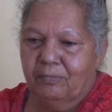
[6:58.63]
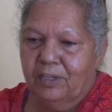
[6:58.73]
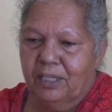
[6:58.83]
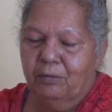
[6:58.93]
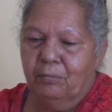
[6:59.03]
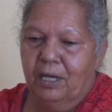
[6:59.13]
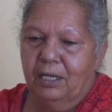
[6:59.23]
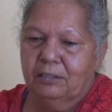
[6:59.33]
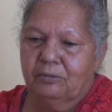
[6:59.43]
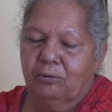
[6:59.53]

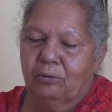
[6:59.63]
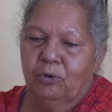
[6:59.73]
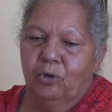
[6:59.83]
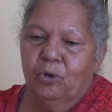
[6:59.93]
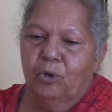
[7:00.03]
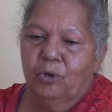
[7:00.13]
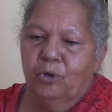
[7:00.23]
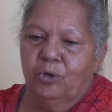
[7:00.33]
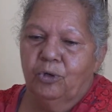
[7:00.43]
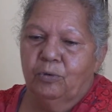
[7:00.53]
earmarked or
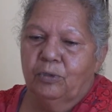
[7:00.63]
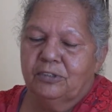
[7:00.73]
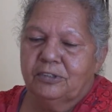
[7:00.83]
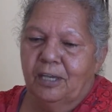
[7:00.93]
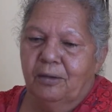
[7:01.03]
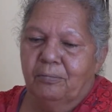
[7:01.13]
who was